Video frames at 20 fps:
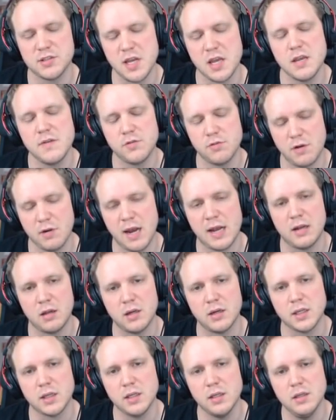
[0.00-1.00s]
save your
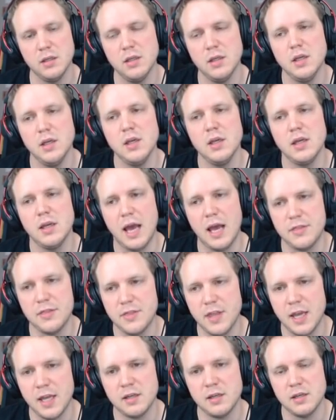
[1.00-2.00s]
ally yeah
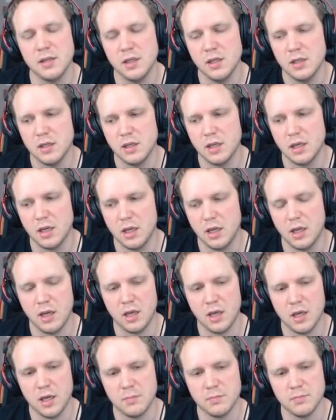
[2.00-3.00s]
and then
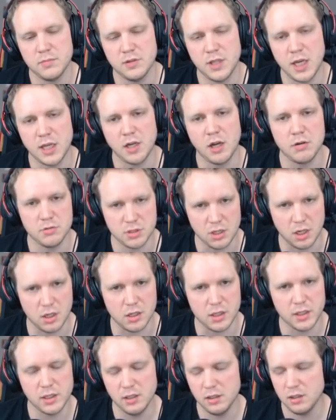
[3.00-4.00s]
um, they don't
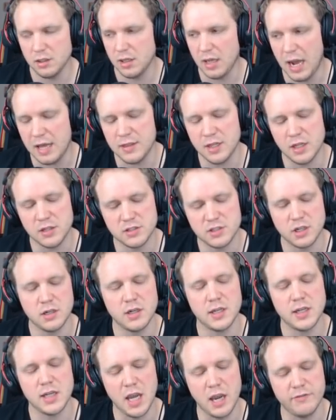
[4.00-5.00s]
die and then
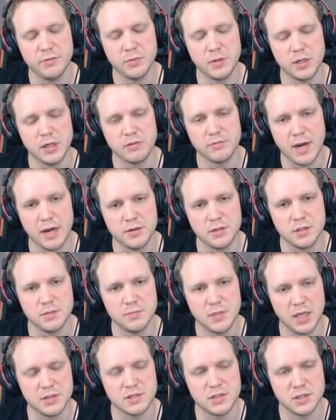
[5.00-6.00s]
suddenly everybody around
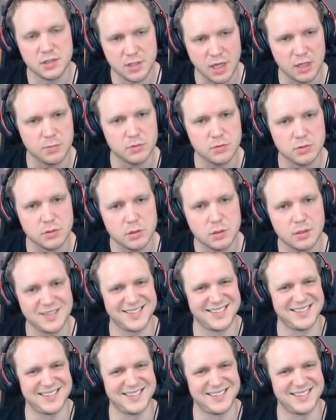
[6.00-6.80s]
them gets disabled